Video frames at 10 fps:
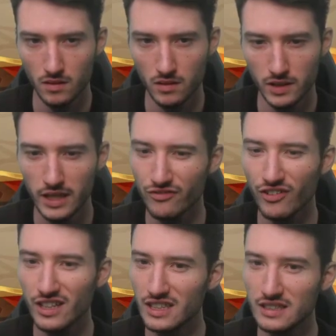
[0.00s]
It's kind of
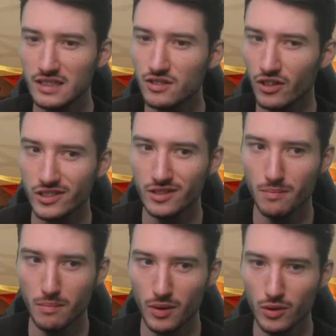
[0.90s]
funny that this costs
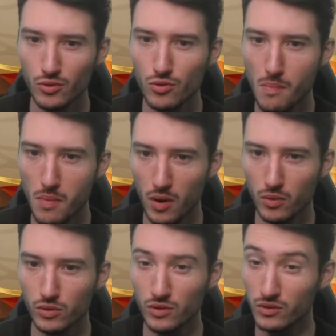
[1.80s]
blue,
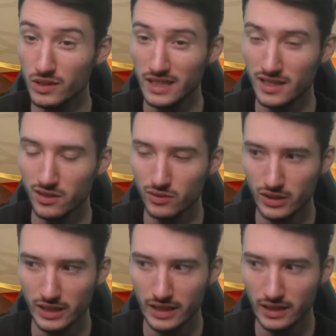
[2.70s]
blue, green,
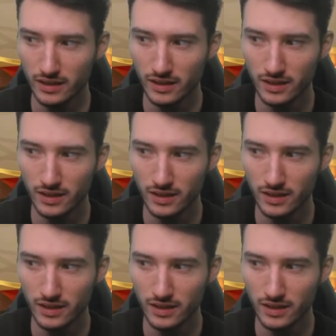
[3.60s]
green.